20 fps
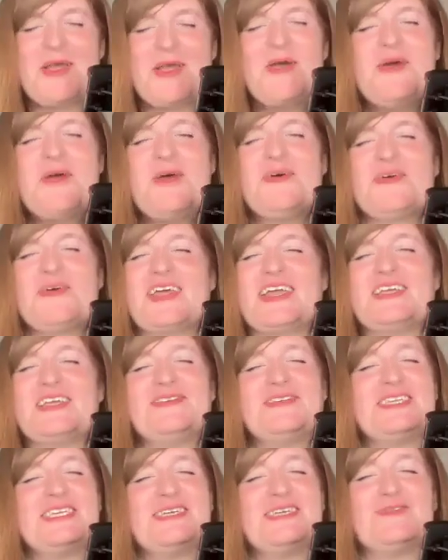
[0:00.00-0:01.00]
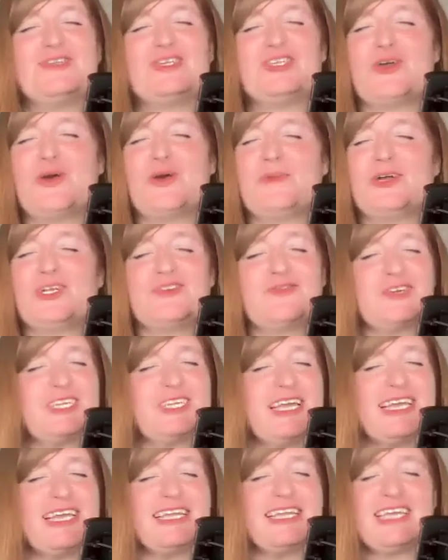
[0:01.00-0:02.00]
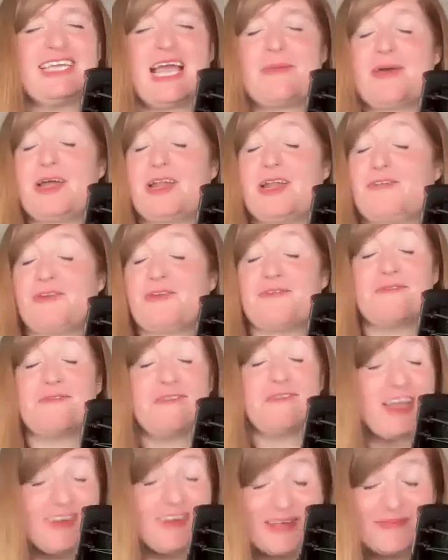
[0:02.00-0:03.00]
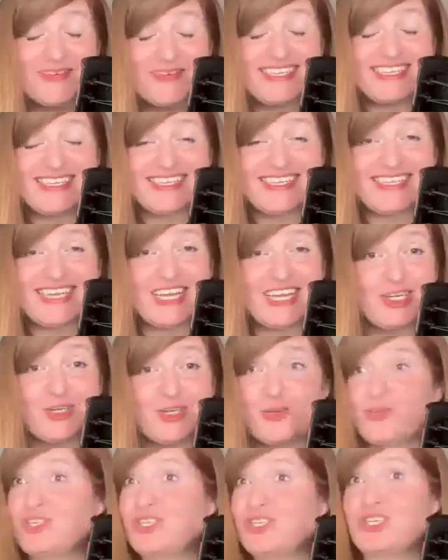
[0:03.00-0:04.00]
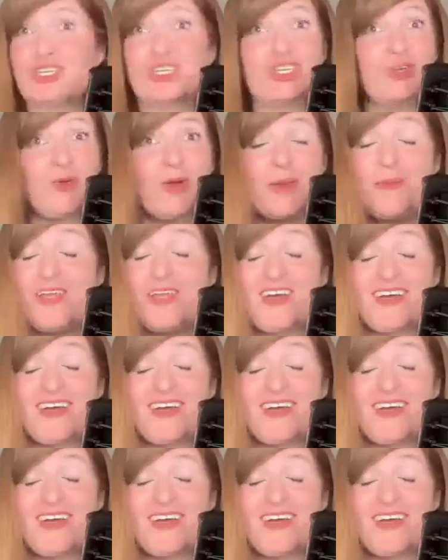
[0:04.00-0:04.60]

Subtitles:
Well, thank you, Steve, so much for taking time out of your very busy schedule to join me